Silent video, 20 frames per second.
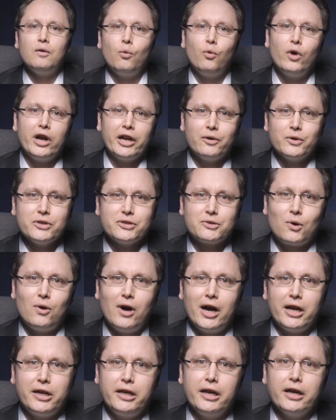When I was
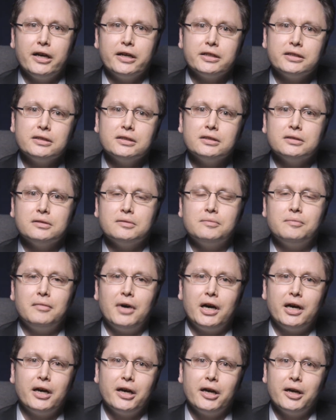quite young,
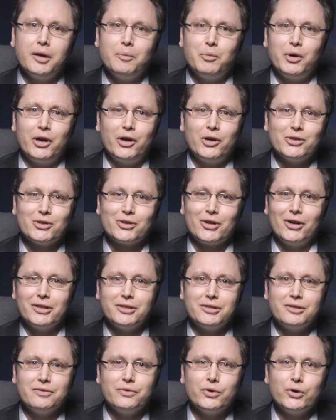my parents
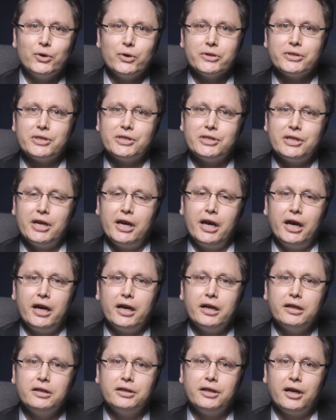got divorced
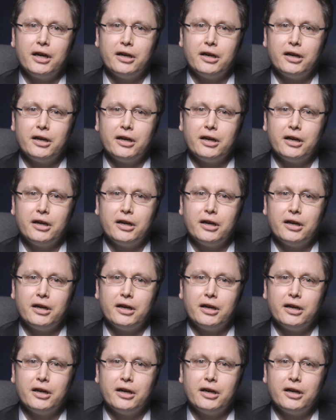and